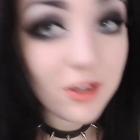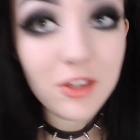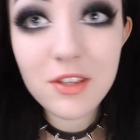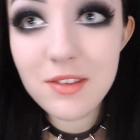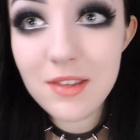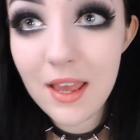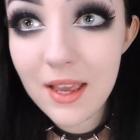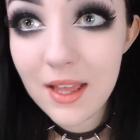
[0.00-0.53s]
I
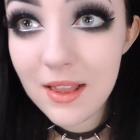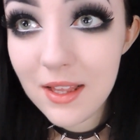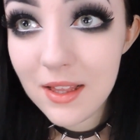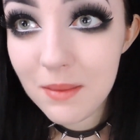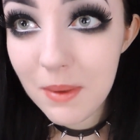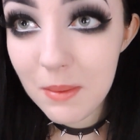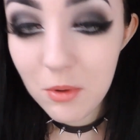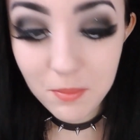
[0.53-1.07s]
just take a
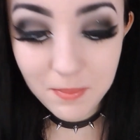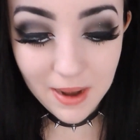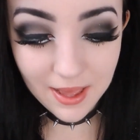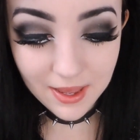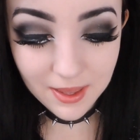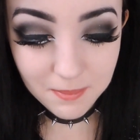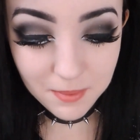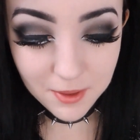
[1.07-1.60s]
little bit more
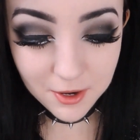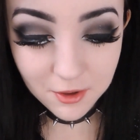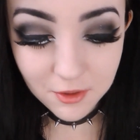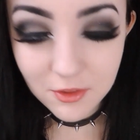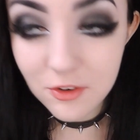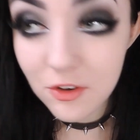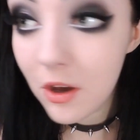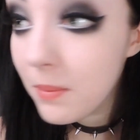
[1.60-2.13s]
black and put it on
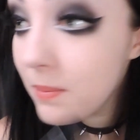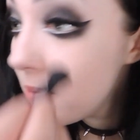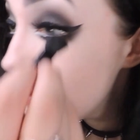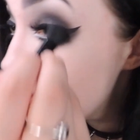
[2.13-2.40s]
the top